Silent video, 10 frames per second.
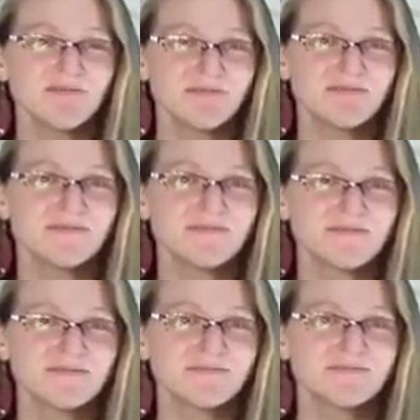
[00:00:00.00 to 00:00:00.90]

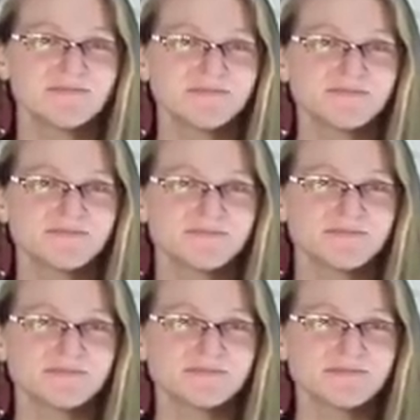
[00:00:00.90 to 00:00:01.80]

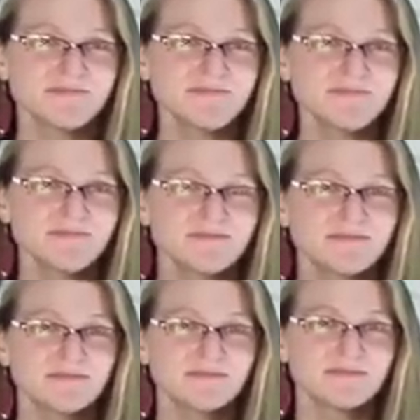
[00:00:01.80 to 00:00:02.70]

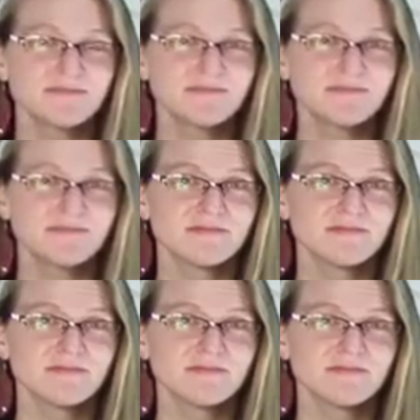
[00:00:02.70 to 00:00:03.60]

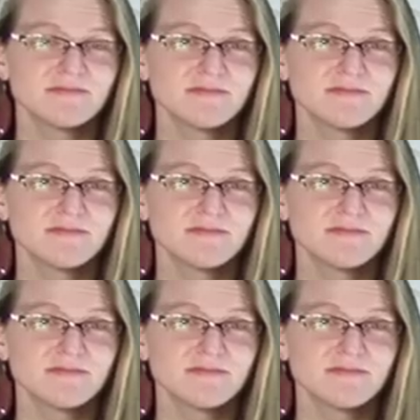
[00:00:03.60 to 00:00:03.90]
[no speech]